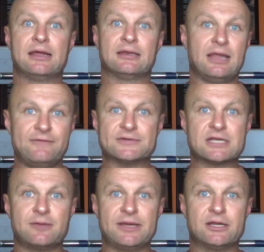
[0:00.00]
and life is
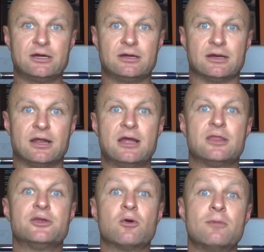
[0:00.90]
gonna be good.
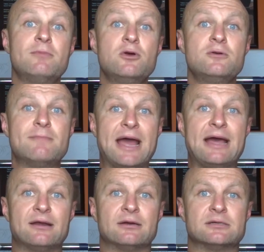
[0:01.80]
Your mood
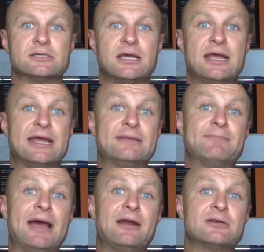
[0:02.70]
matters. It
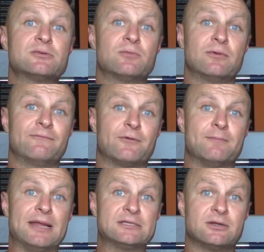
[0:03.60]
matters for
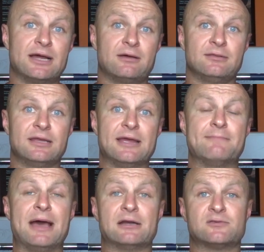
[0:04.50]
mental health. It
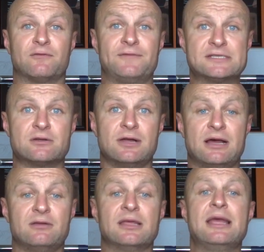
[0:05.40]
matters for physical
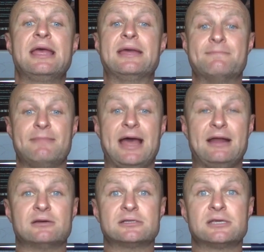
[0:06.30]
health. It
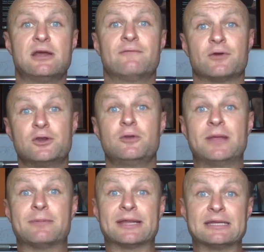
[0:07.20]
matters for you to
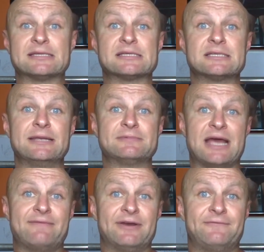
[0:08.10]
be able to get to sleep, to
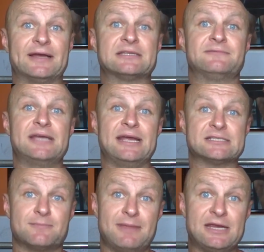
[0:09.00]
have an effective day,
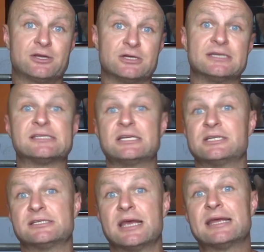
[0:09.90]
and to make good
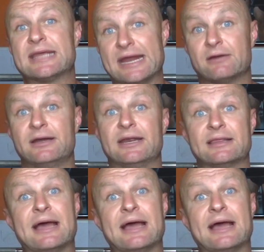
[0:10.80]
decisions carrying